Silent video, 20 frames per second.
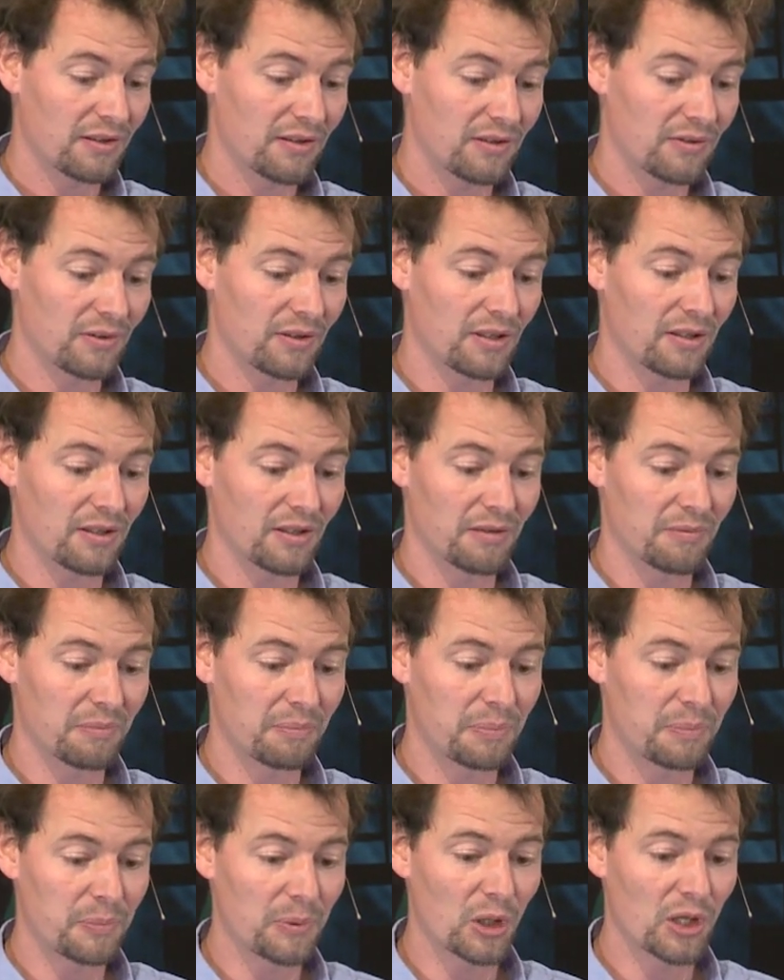to the
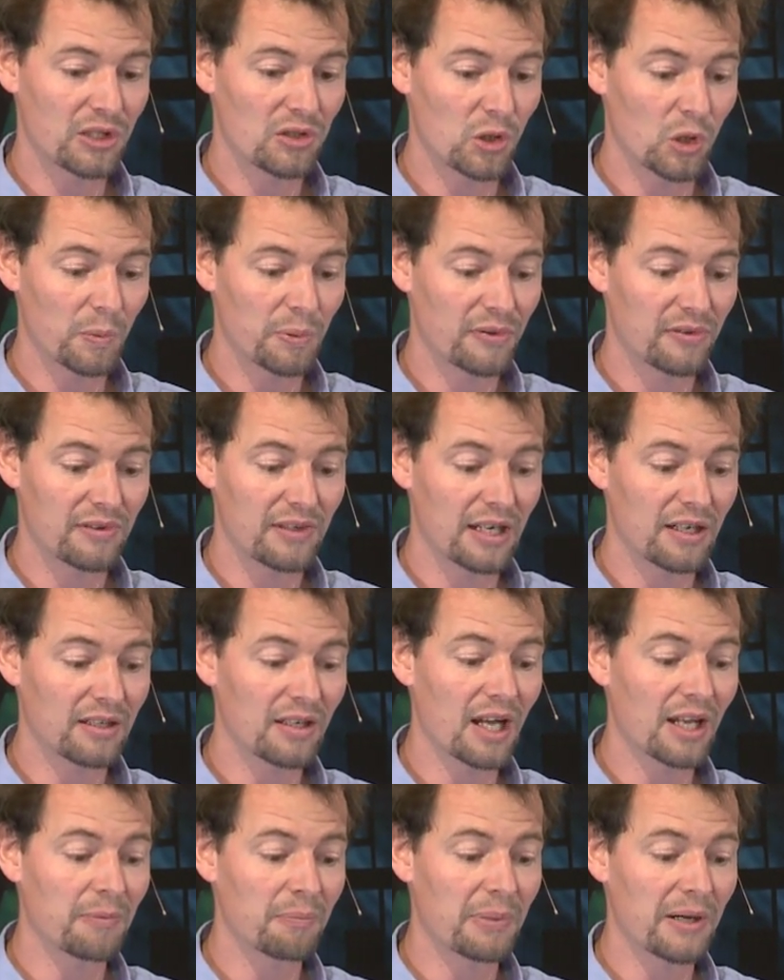polytopes, they're
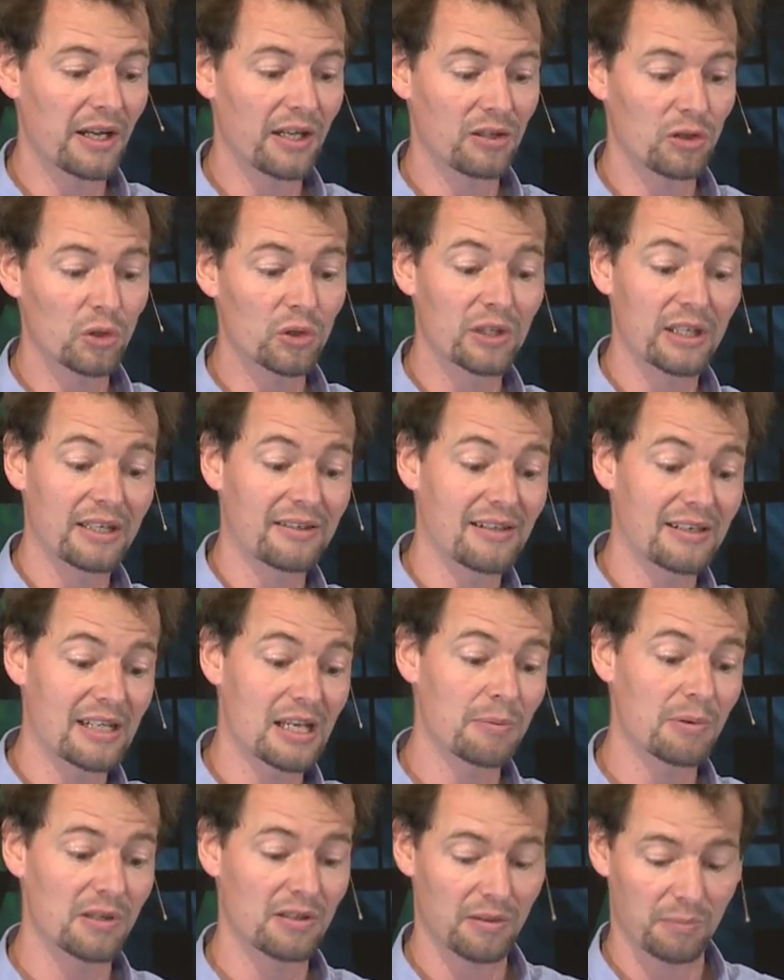done by Jürgen
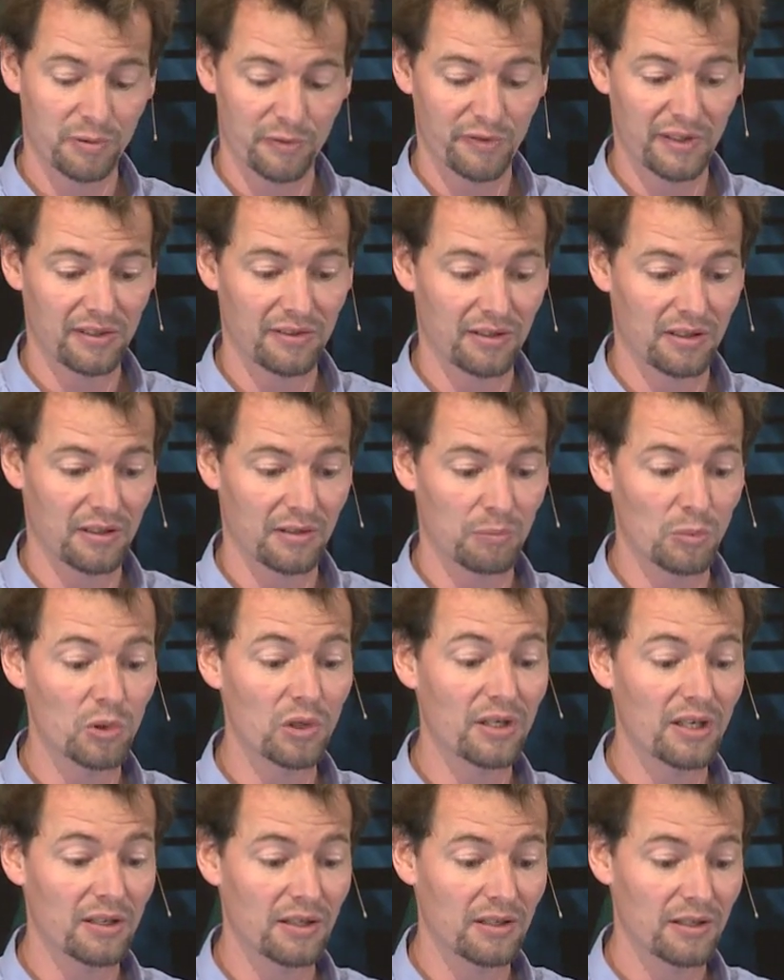Richter-Gebert, a professor in
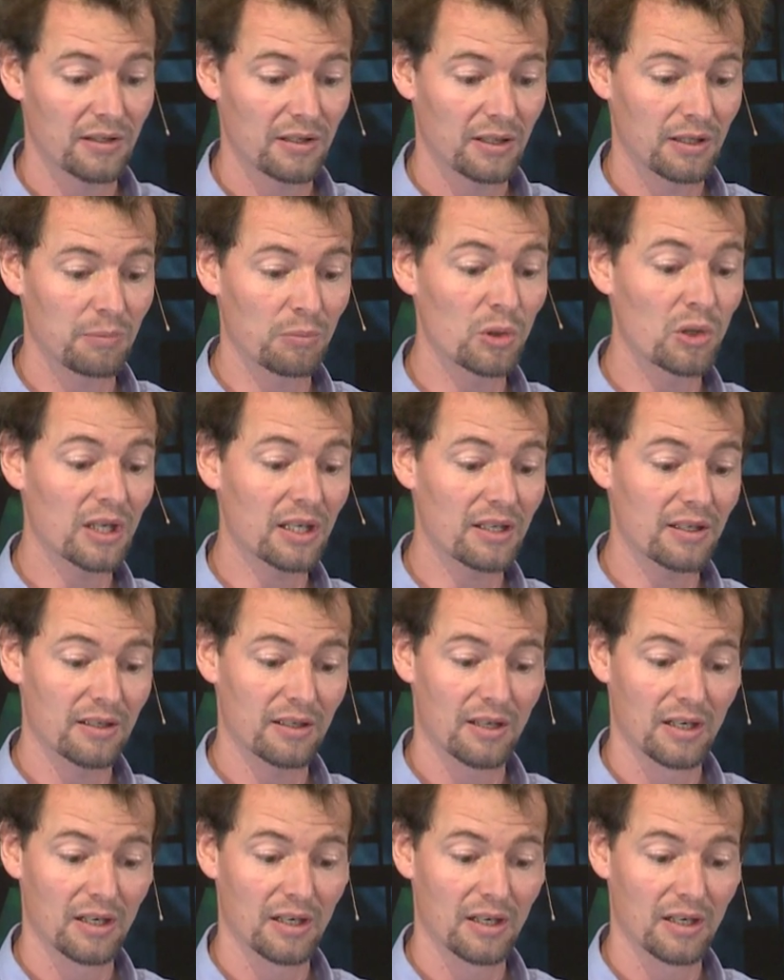München, in Munich,